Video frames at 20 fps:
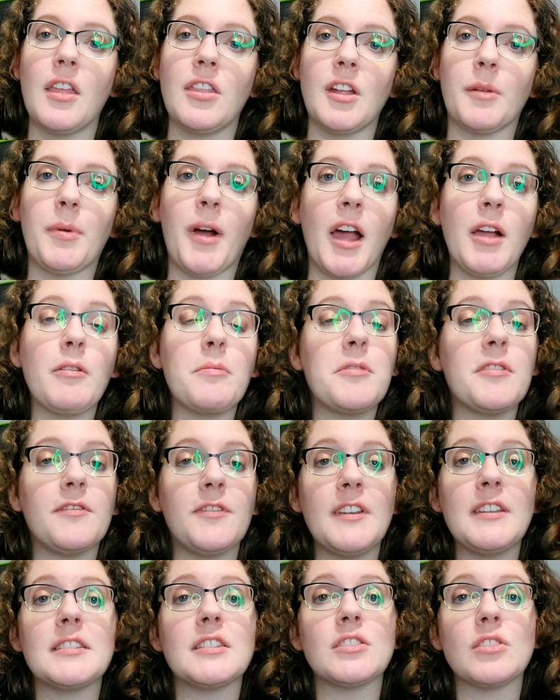There probably will be
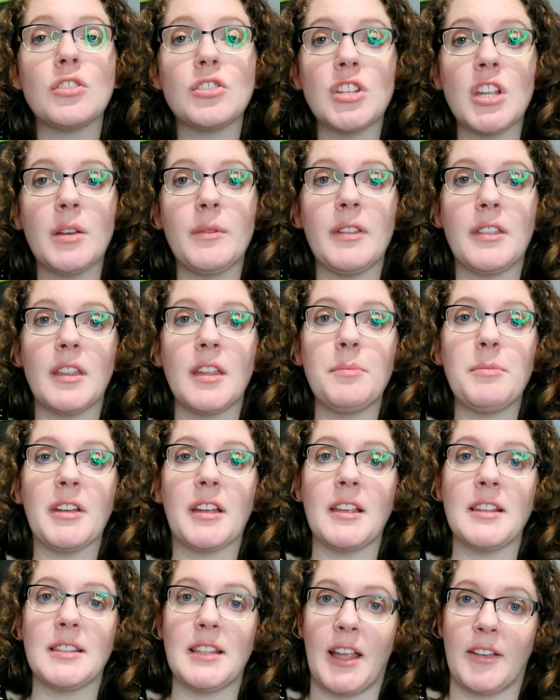fees associated with it
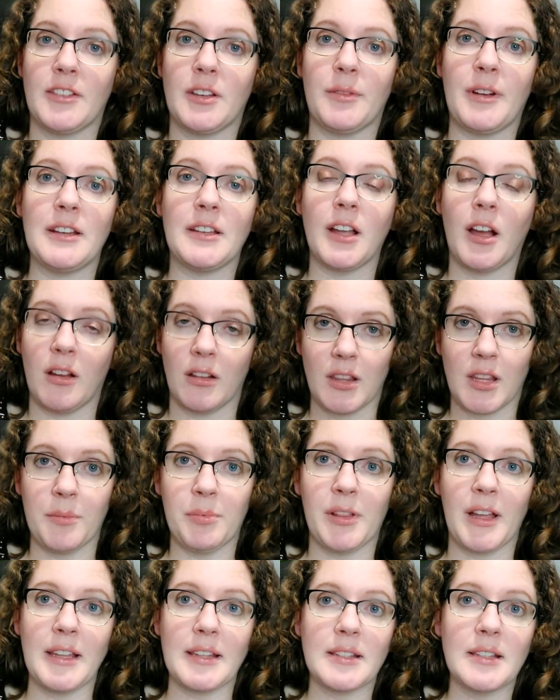because they have to rent out the
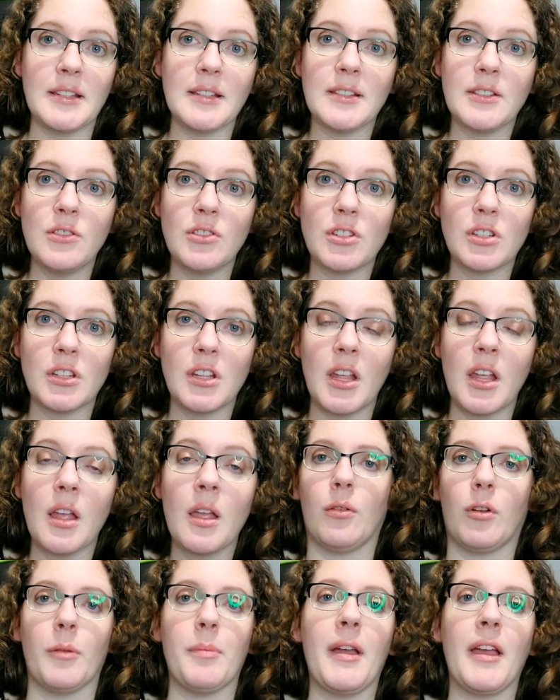places
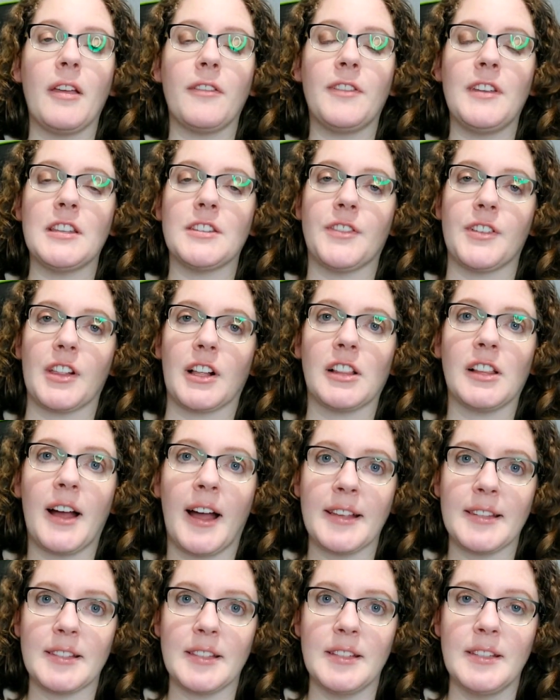usually or pay fees for the
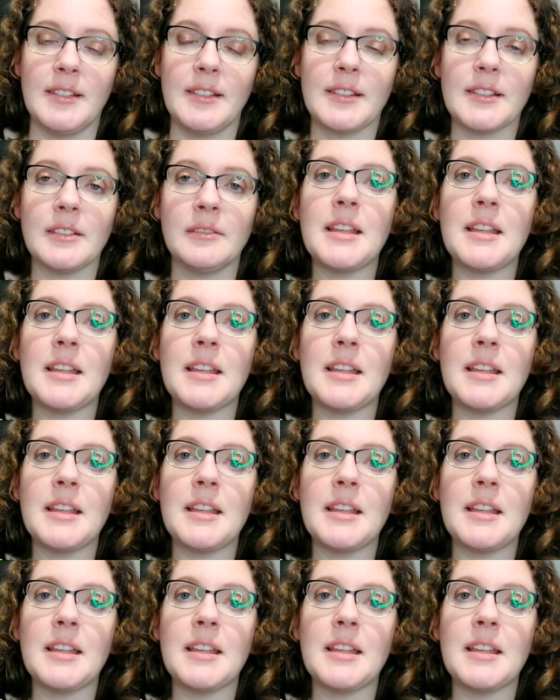classes.